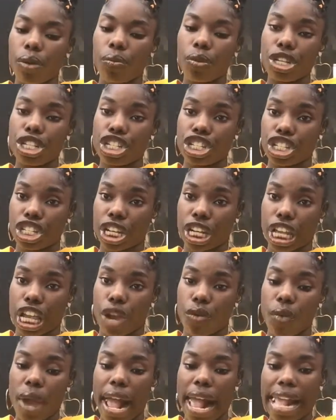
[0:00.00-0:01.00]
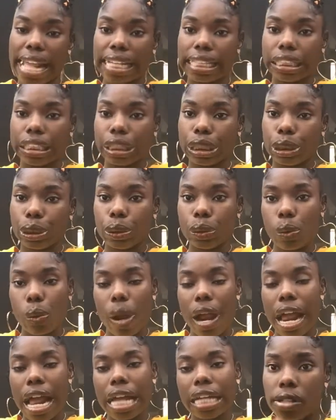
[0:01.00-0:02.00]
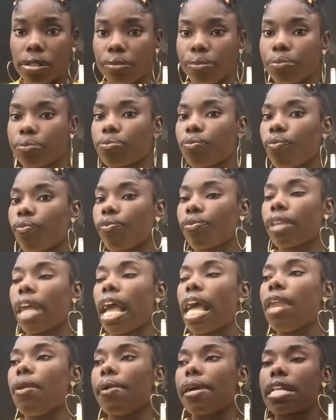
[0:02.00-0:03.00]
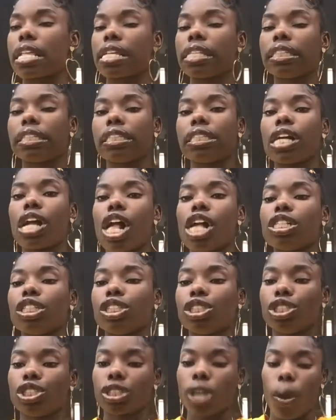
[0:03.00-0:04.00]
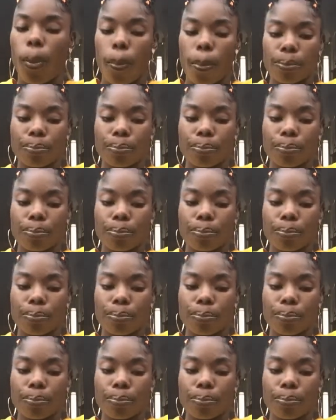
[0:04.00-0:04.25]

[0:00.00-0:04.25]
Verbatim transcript: we're just gonna get right into. Anyway, so